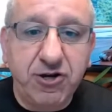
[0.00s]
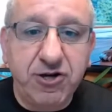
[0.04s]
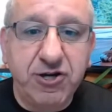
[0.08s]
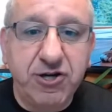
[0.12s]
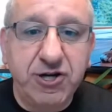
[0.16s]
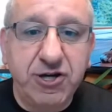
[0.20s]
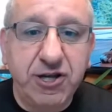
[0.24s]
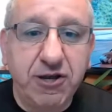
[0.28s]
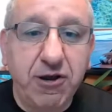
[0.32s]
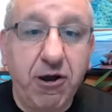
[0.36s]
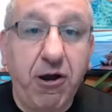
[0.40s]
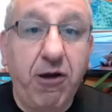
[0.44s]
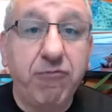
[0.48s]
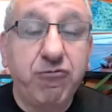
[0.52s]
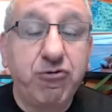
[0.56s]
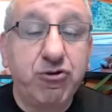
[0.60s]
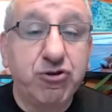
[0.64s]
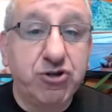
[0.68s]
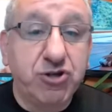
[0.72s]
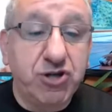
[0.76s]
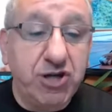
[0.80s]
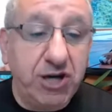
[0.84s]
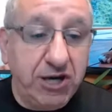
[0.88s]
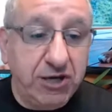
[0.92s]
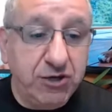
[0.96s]
learning how to
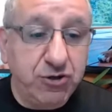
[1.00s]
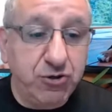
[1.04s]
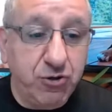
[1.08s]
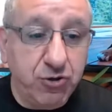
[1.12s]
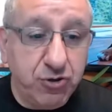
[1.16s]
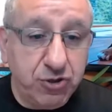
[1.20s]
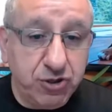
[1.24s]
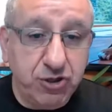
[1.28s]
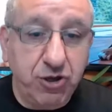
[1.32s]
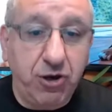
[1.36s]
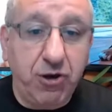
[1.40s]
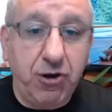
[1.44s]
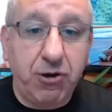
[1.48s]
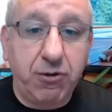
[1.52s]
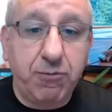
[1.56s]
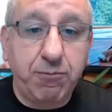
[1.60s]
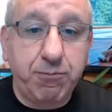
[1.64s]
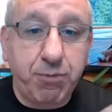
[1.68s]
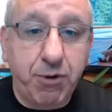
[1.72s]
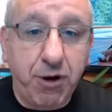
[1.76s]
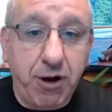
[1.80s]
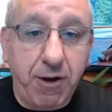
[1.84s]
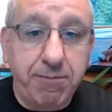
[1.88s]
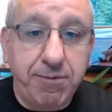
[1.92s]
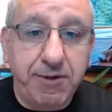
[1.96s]
train your dog
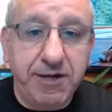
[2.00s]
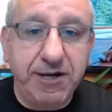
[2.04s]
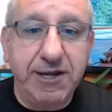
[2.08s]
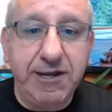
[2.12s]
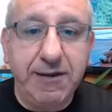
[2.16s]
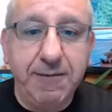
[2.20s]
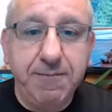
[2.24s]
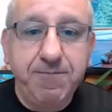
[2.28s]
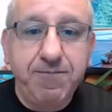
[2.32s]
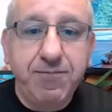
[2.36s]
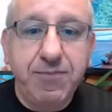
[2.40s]
properly.